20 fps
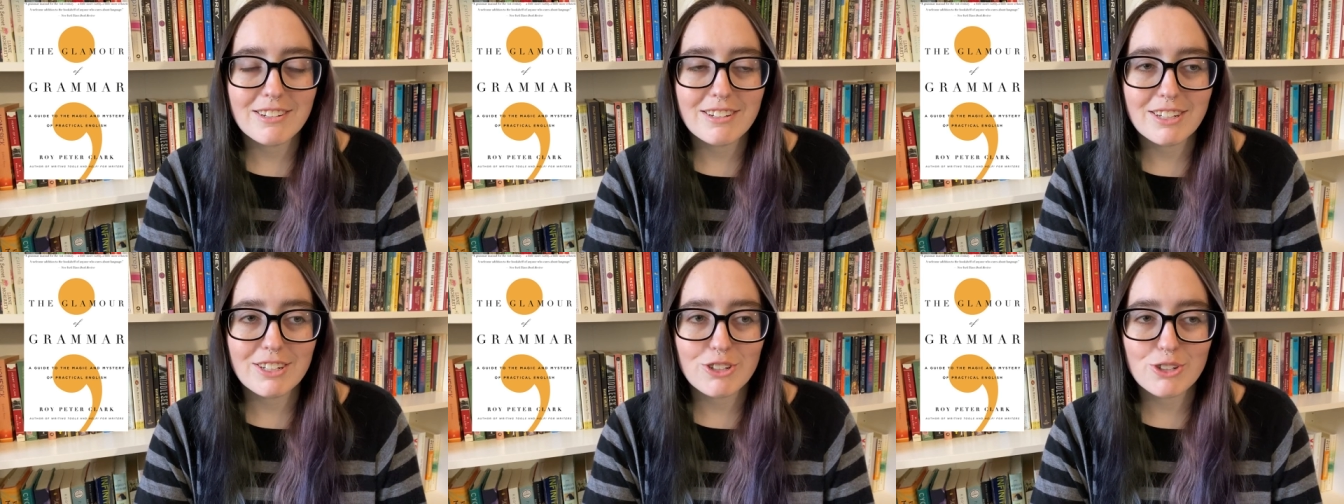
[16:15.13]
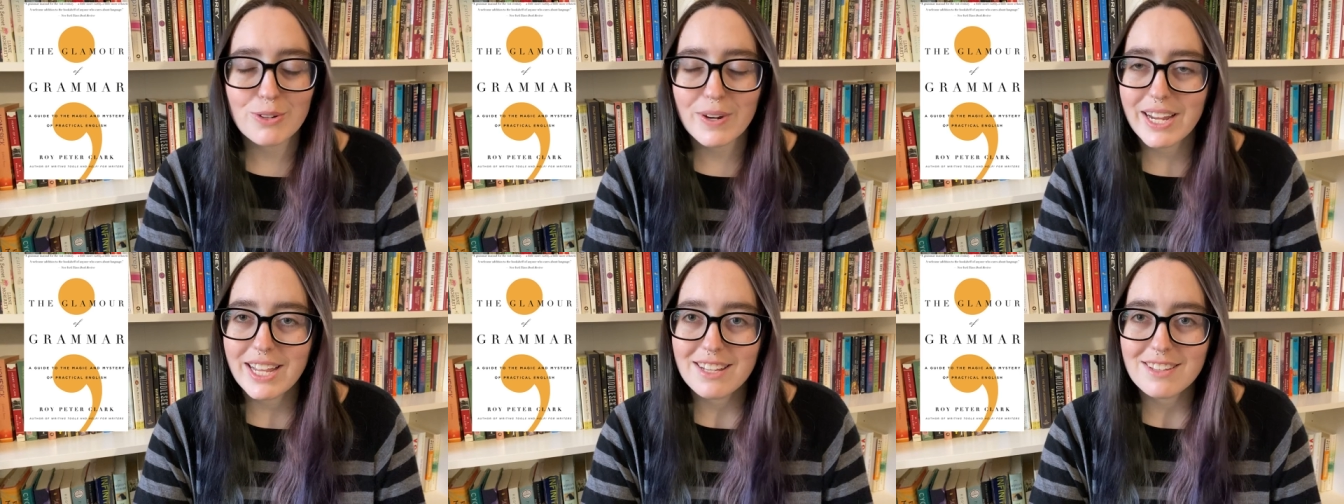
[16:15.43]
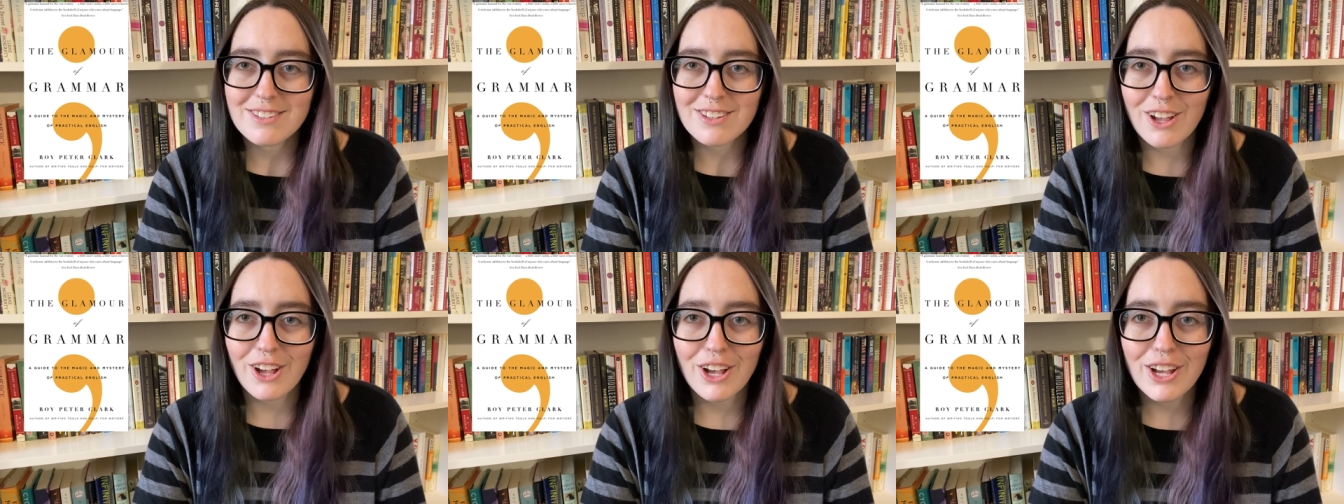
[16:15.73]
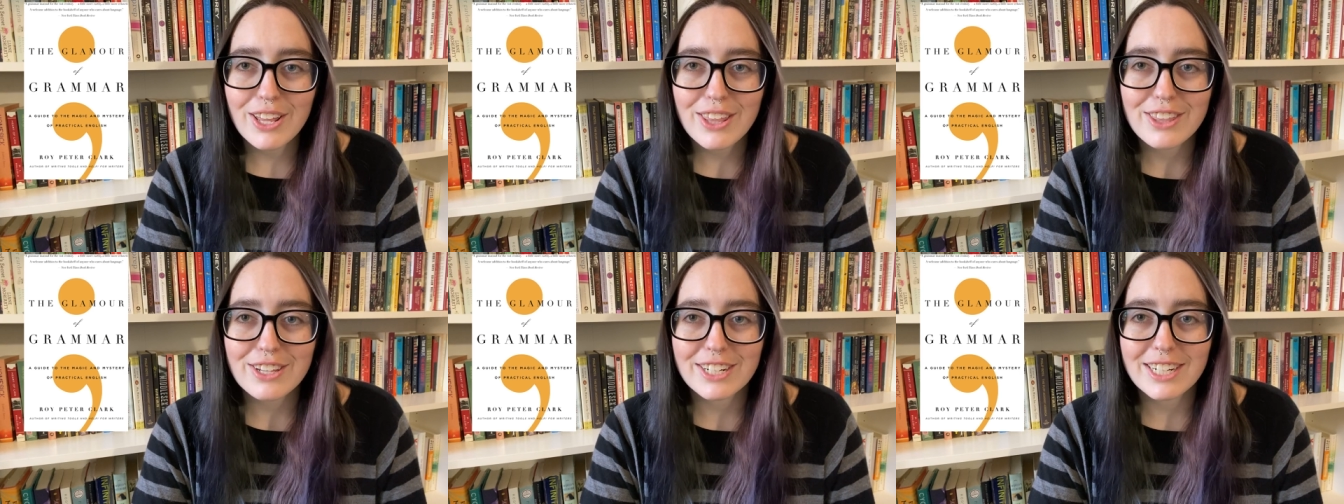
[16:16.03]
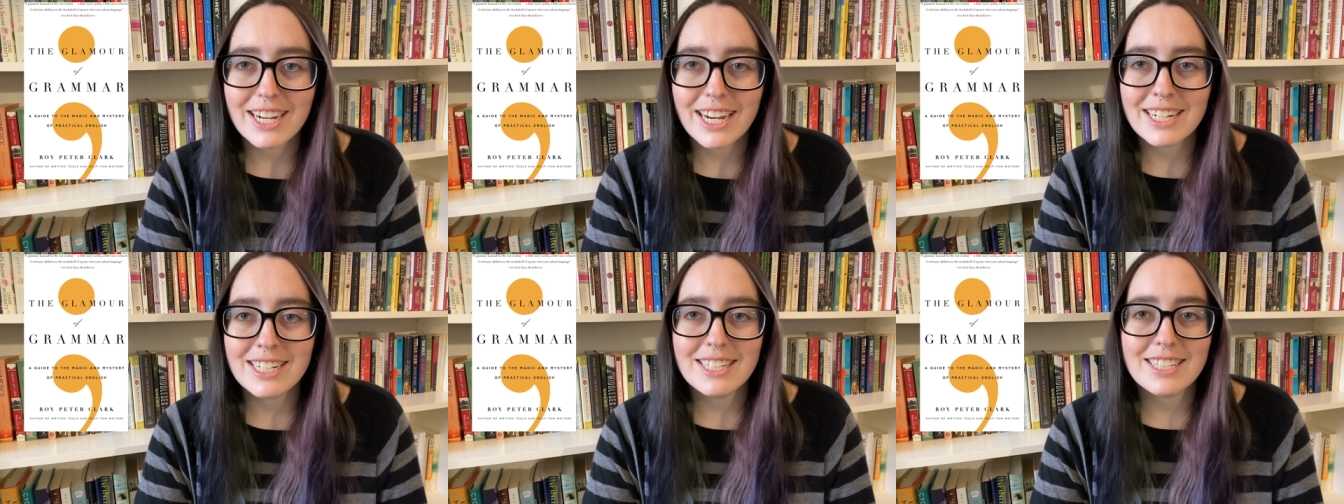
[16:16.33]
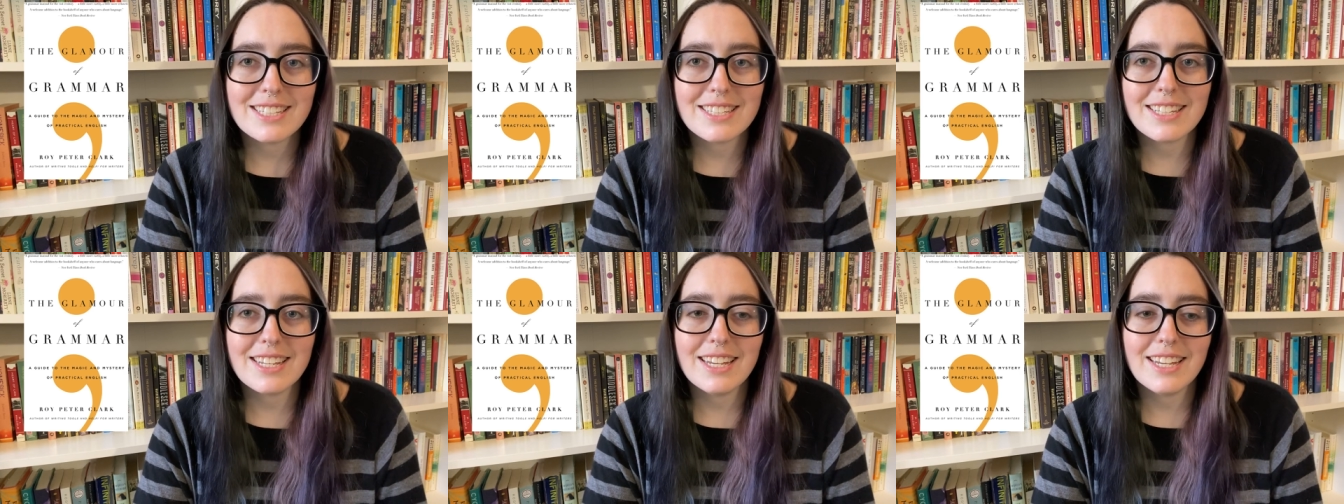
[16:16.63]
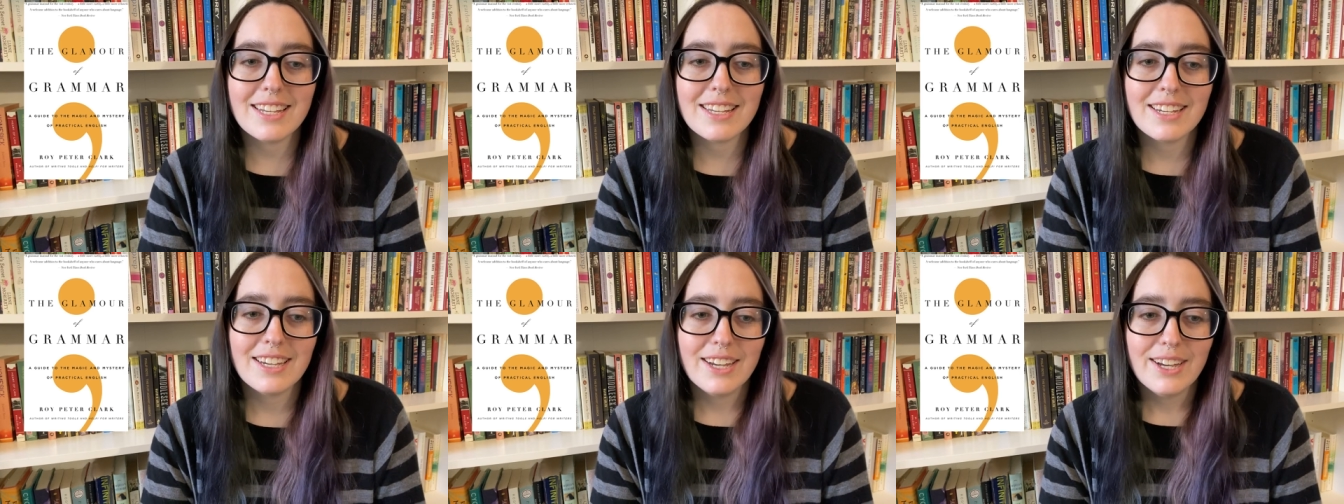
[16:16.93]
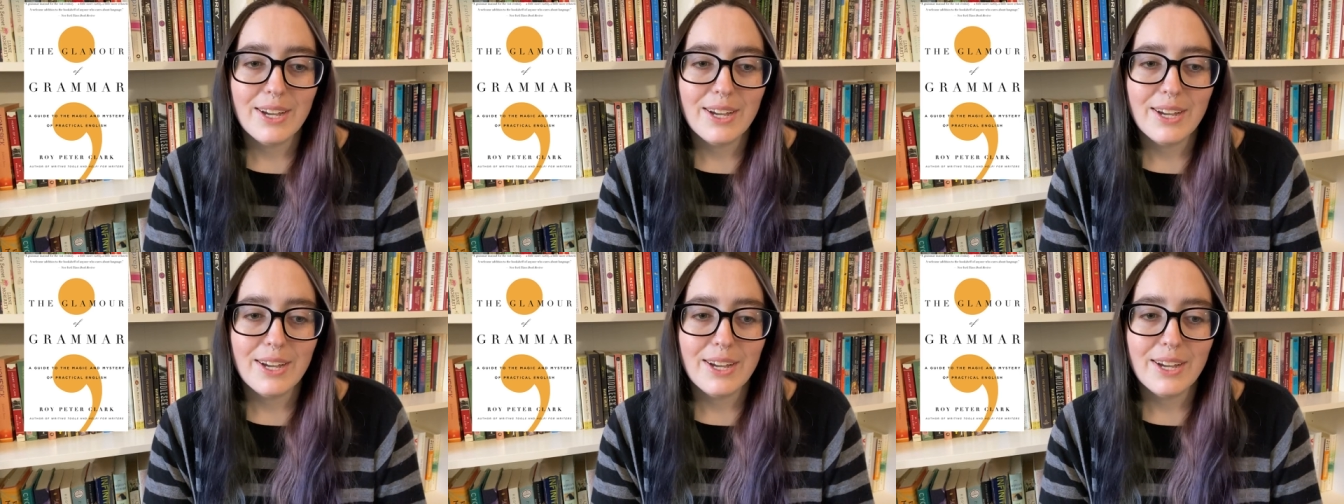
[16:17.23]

a trans author, and it's like,